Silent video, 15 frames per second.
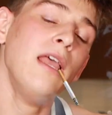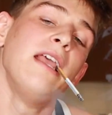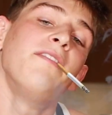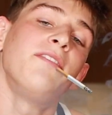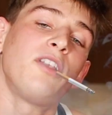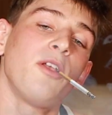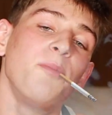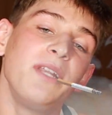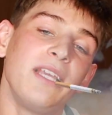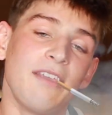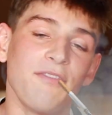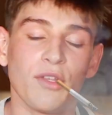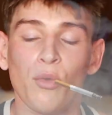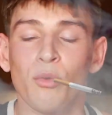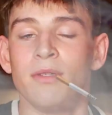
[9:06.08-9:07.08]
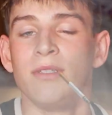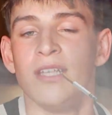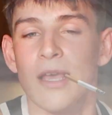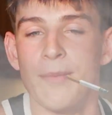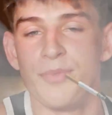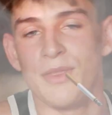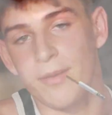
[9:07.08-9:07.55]
if somebody gives you a
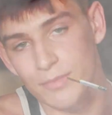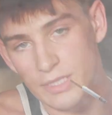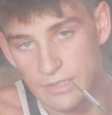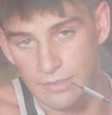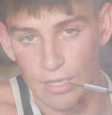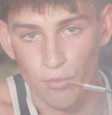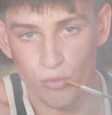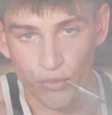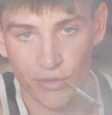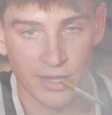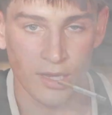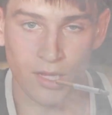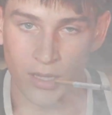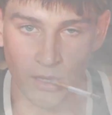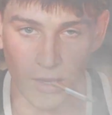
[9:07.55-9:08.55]
tip, that means they really